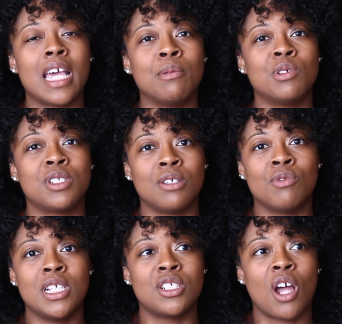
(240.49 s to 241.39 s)
able to
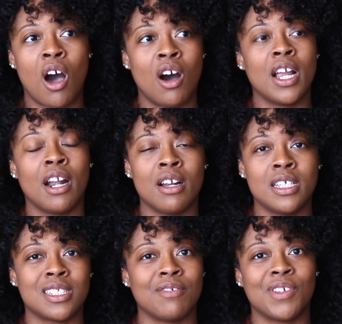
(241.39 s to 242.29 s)
reach all
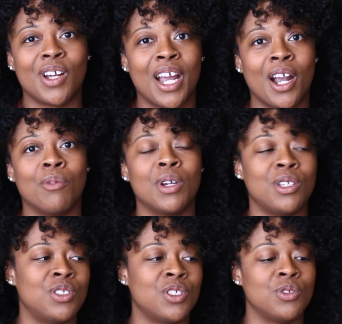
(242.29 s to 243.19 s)
areas of your hair when
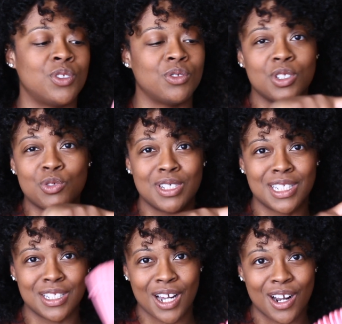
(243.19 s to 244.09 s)
you do do the
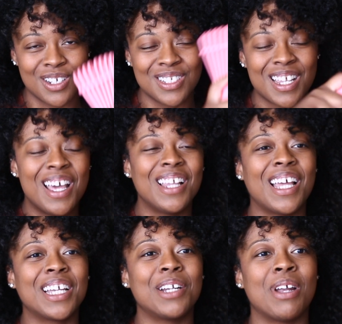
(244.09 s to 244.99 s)
twists and turns
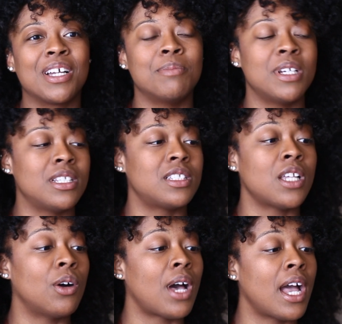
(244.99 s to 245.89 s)
like it recommends.
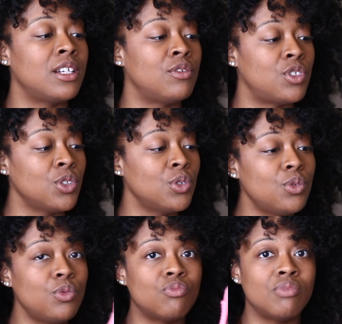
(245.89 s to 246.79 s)
So I
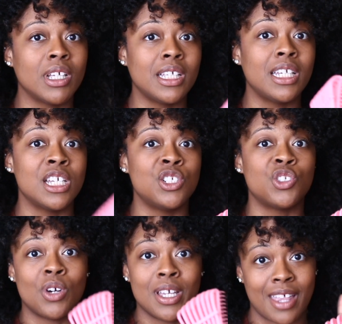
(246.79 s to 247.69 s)
do really
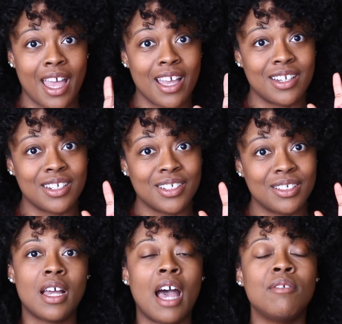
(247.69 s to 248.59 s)
enjoy that.
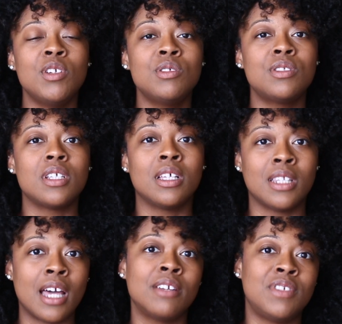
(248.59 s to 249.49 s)
I've used a
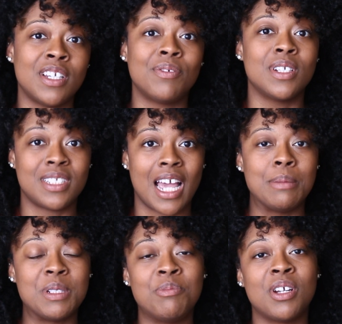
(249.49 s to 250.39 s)
lot of different
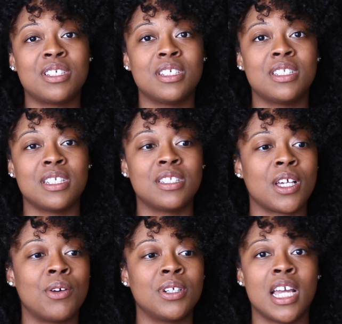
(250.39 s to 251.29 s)
types of brushes since
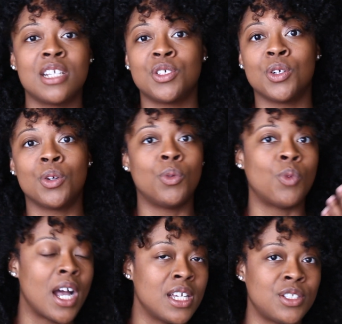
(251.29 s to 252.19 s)
going natural,
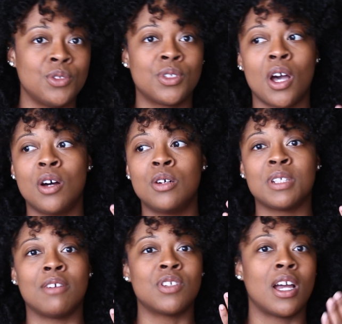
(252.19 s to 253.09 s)
wide tooth
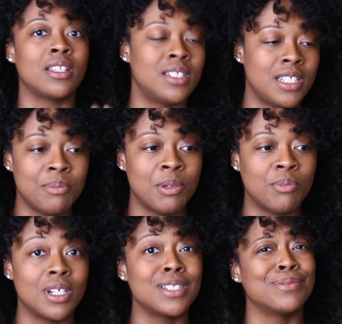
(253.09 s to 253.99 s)
combs. I've tried the Denman
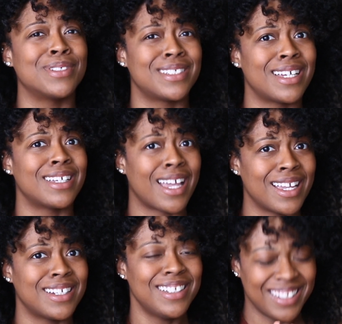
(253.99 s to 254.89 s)
brush, which I
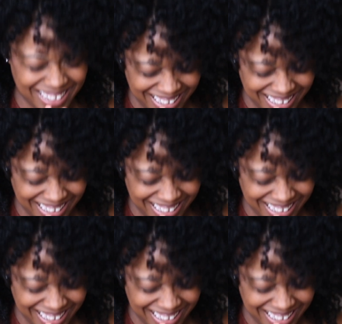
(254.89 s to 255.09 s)
hated.